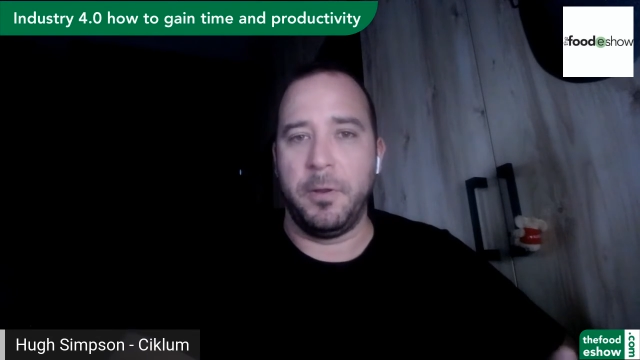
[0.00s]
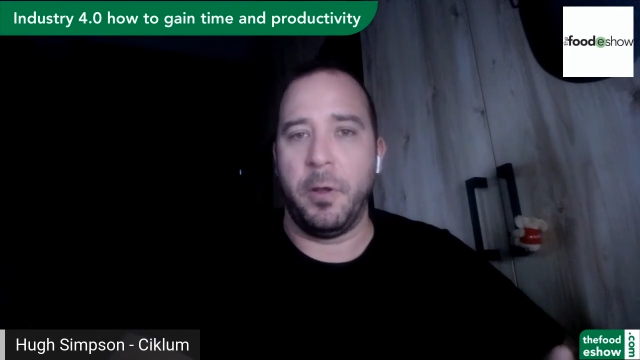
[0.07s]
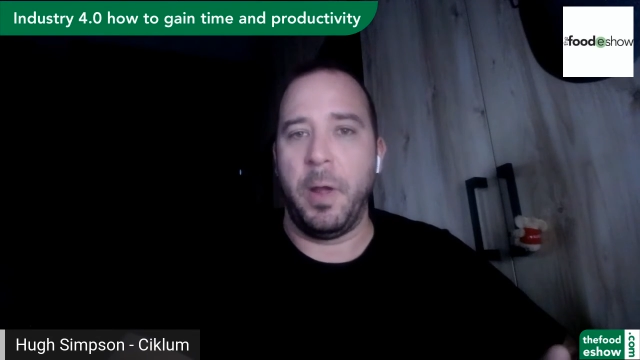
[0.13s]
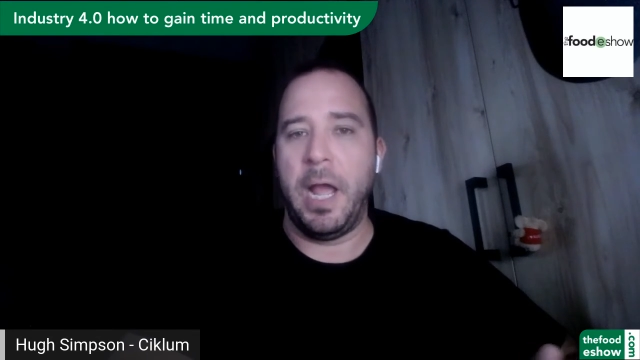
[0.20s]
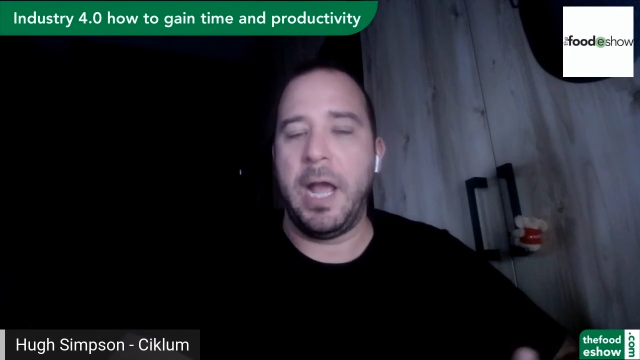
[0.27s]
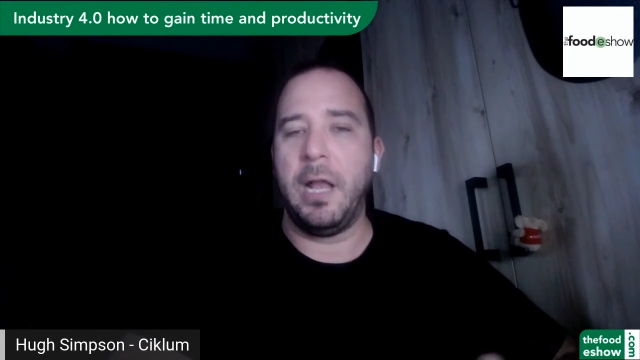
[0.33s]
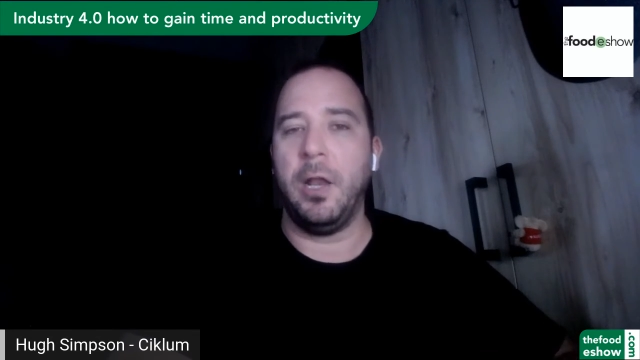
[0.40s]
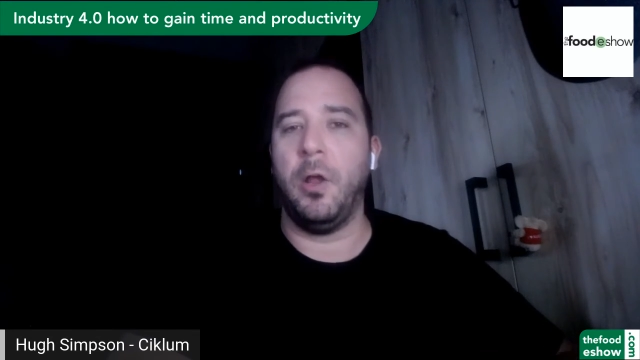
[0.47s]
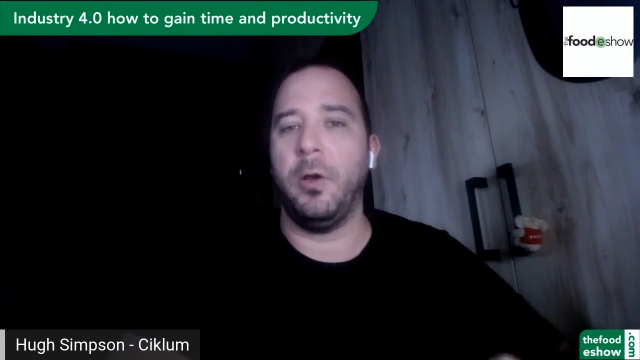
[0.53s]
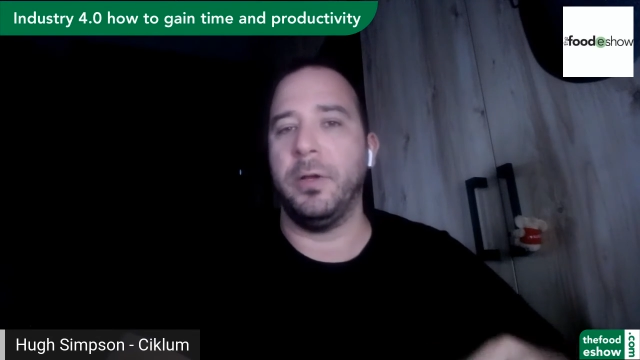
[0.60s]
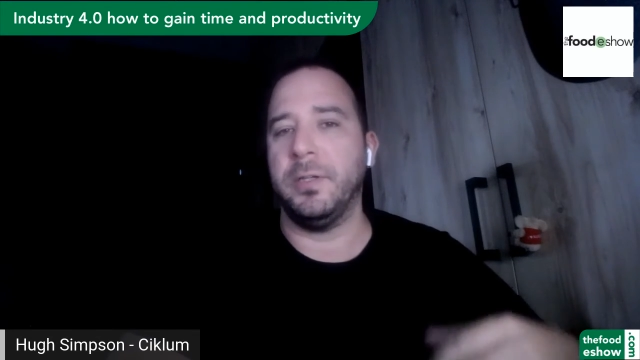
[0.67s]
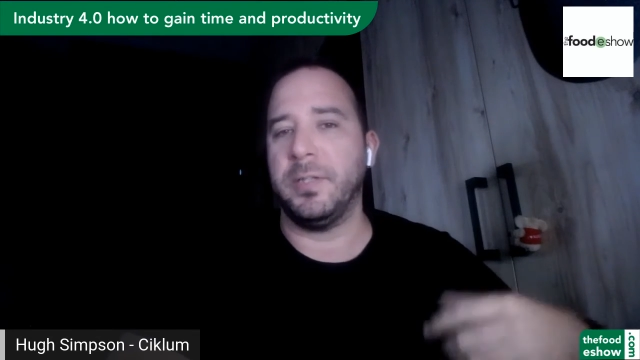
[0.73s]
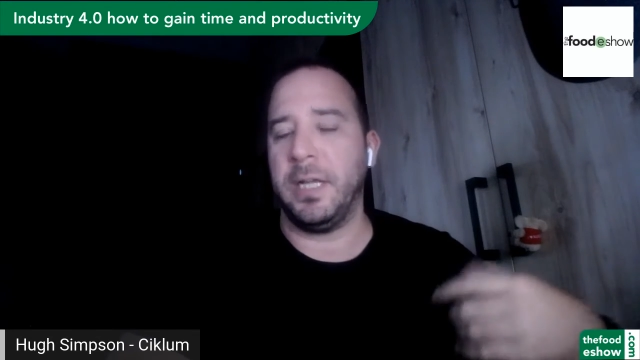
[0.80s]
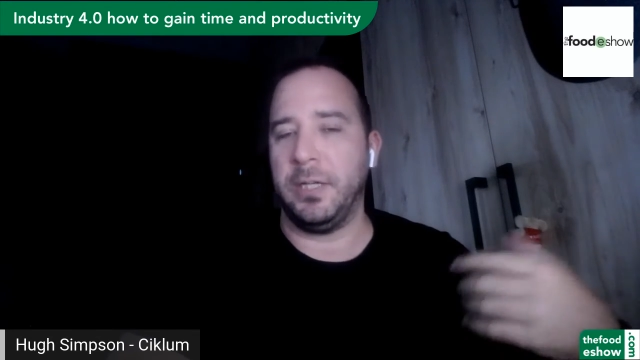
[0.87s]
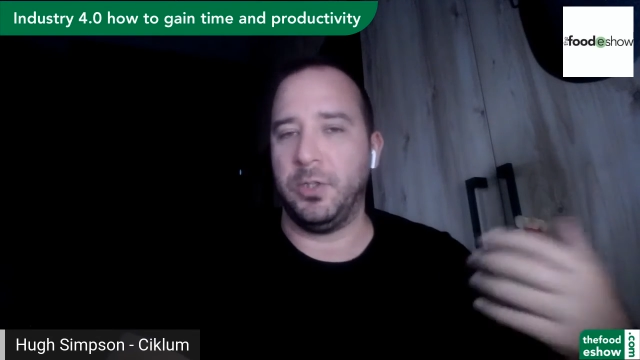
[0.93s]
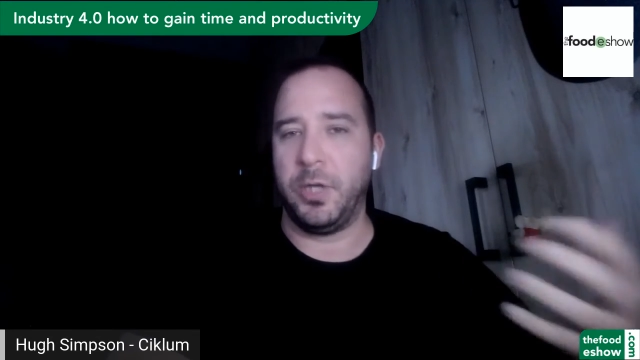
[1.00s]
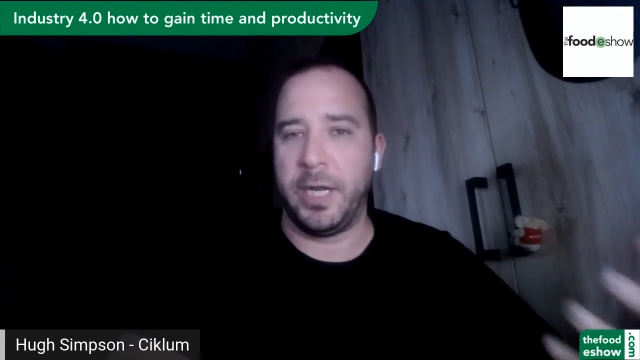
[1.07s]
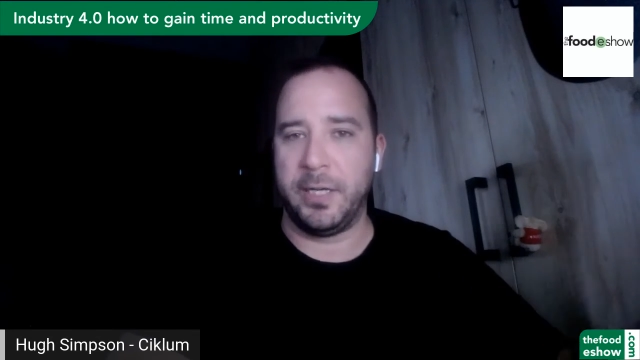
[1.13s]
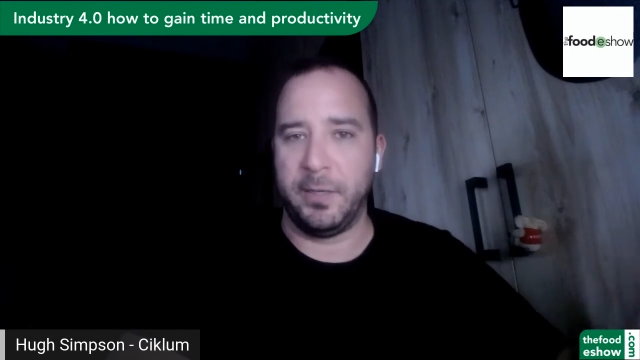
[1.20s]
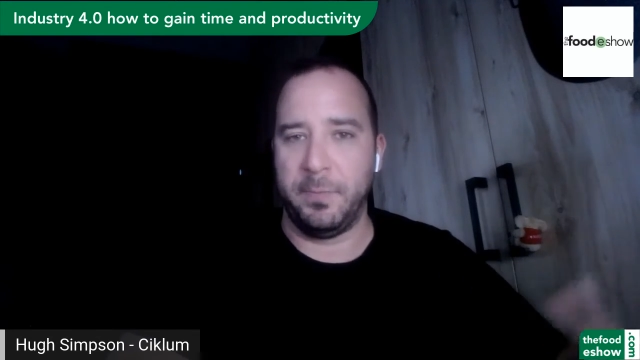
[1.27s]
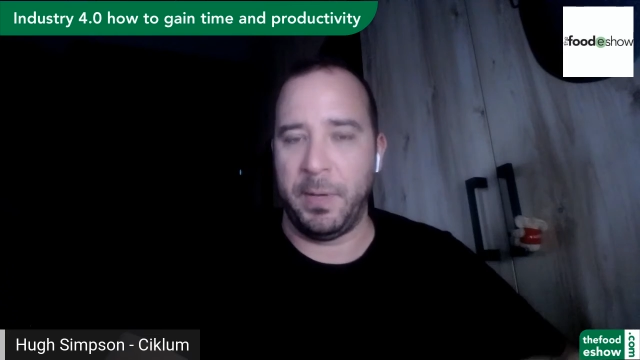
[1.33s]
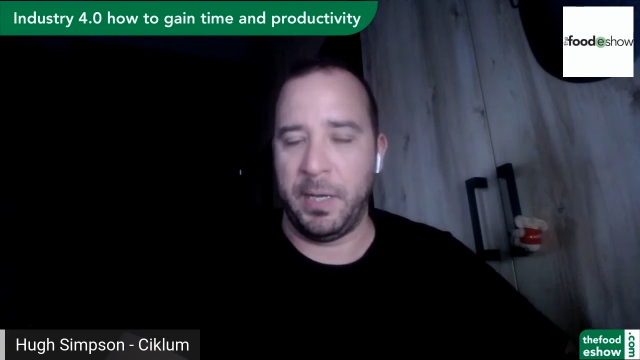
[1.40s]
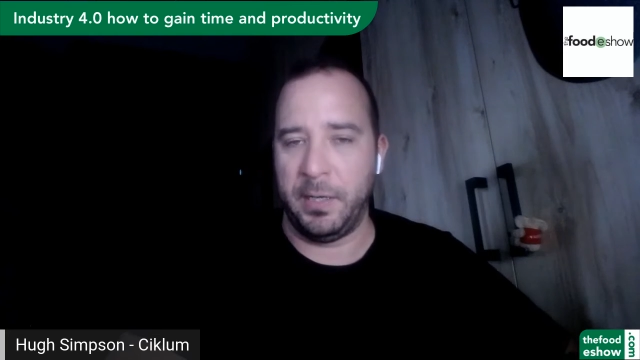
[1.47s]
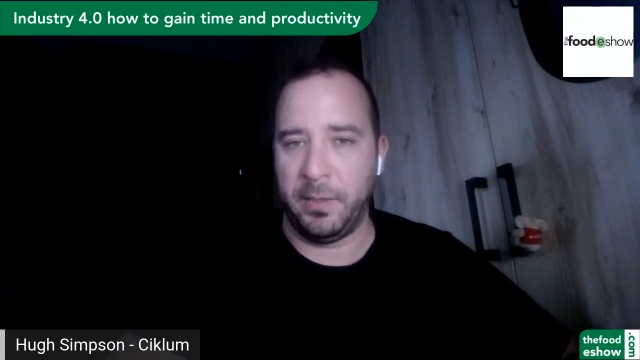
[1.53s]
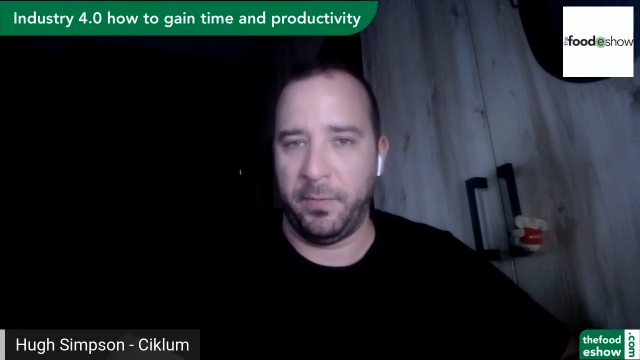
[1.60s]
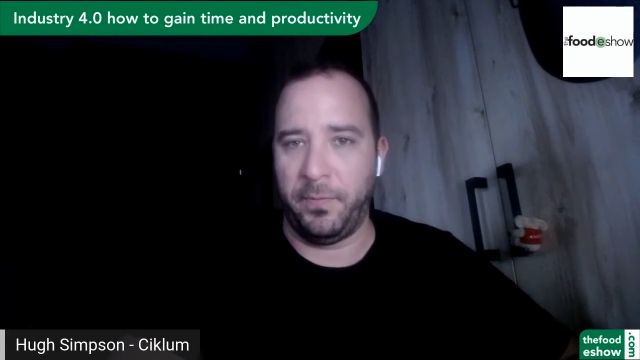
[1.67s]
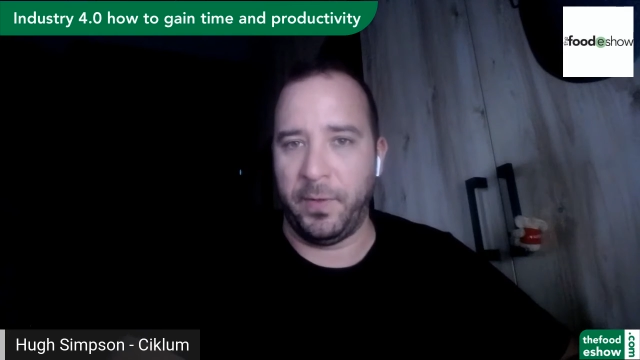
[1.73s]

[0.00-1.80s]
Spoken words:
How long has that tractor been in the